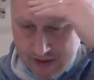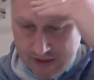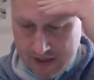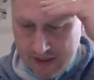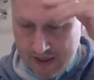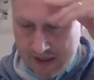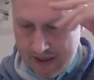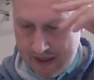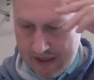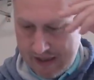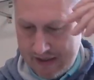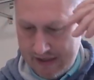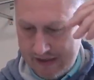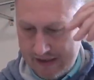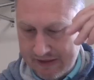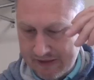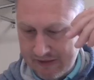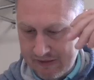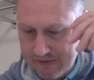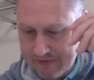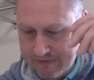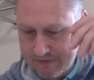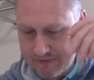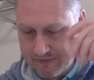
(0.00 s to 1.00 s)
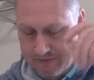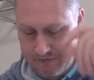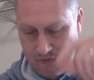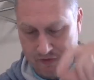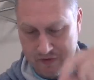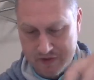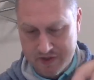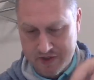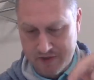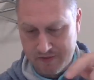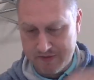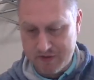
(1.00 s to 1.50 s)
uh,
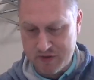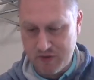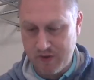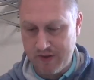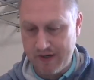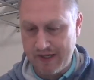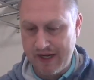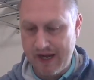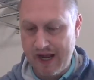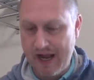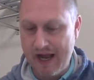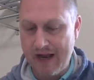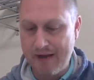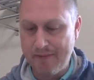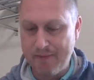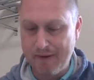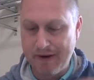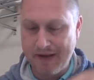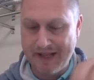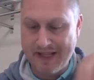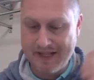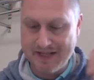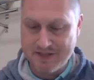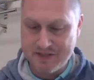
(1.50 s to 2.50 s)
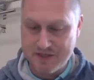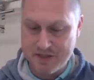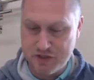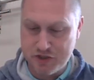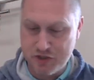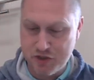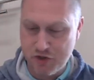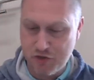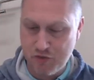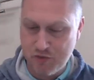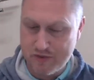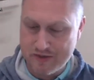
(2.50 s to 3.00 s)
verse number 29 but he is a
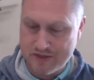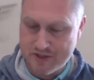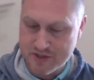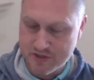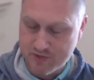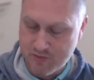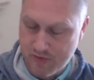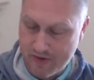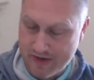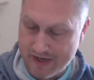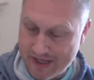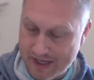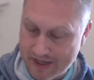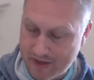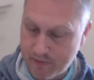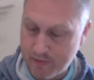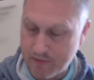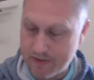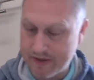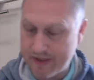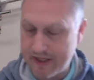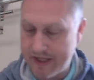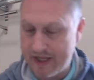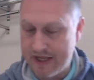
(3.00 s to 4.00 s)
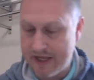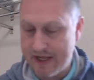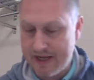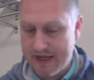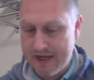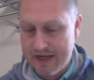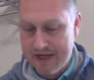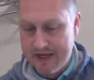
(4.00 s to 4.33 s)
Jew, which is one inwardly,